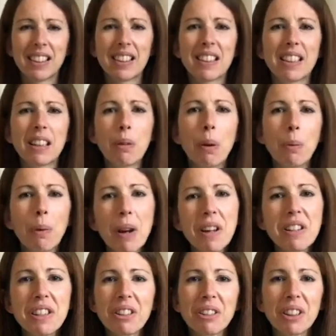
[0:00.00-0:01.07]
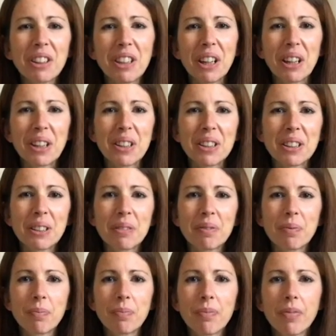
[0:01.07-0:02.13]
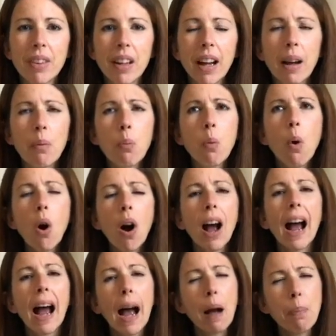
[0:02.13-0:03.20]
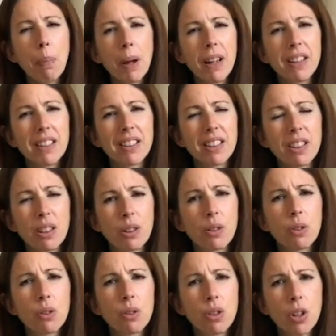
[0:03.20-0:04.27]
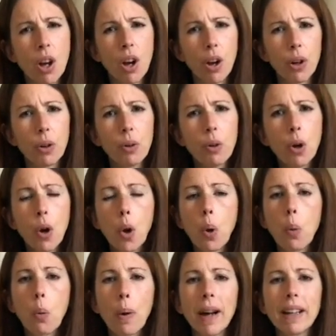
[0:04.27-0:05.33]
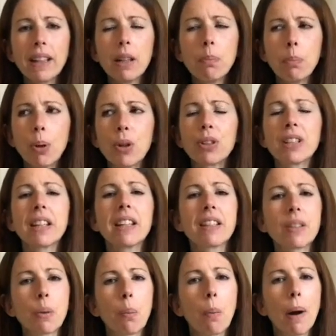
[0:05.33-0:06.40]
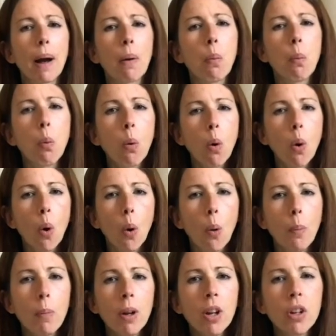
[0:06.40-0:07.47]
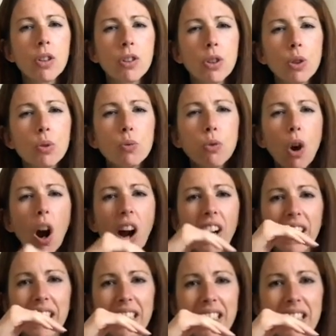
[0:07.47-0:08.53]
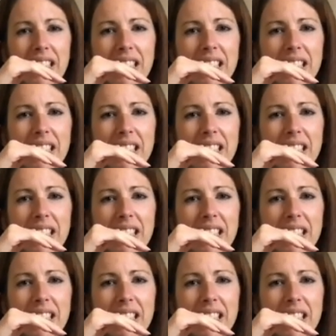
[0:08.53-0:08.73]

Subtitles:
See what words you can use. And what happens to your dough when you put it somewhere warm to rise?